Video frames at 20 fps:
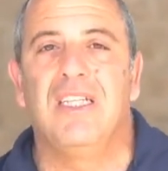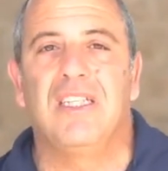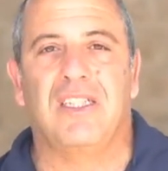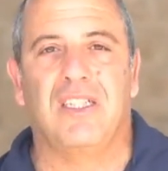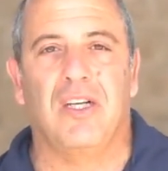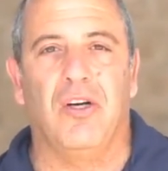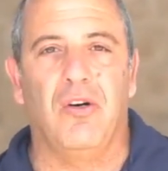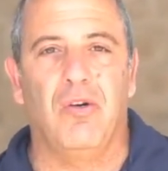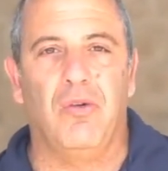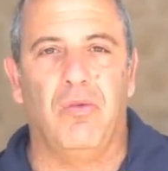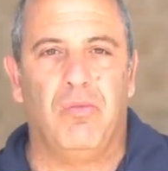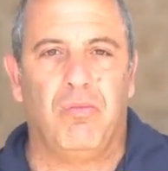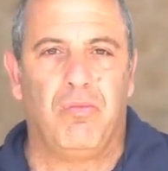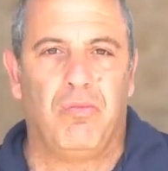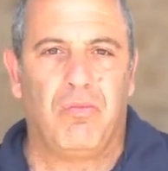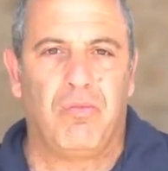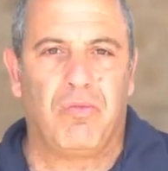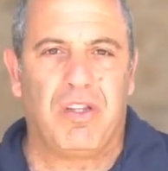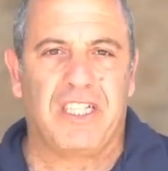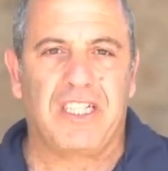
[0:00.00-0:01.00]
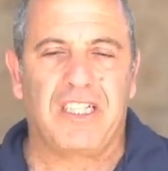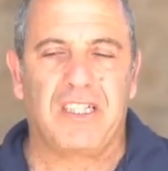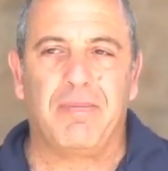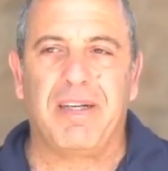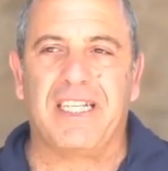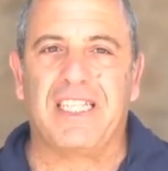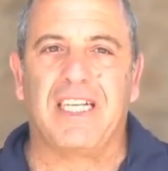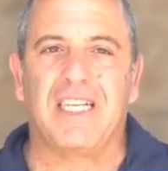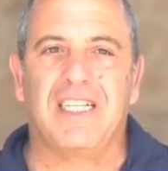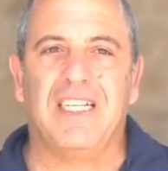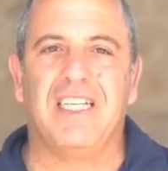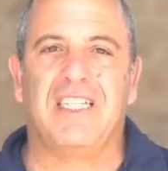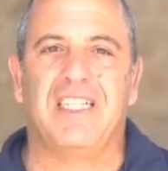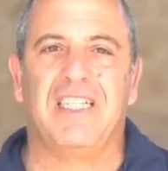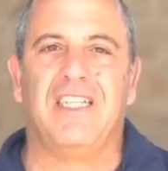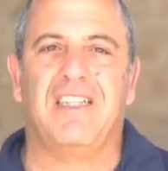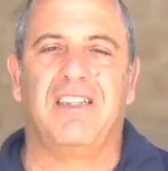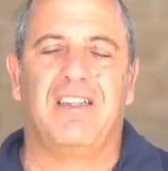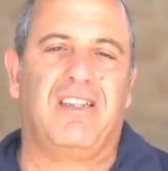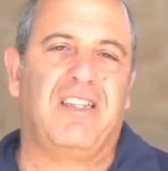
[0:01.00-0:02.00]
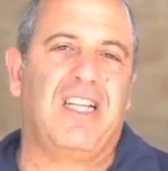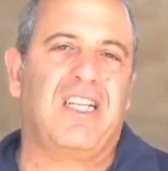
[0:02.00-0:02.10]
So this is Bet Knesset.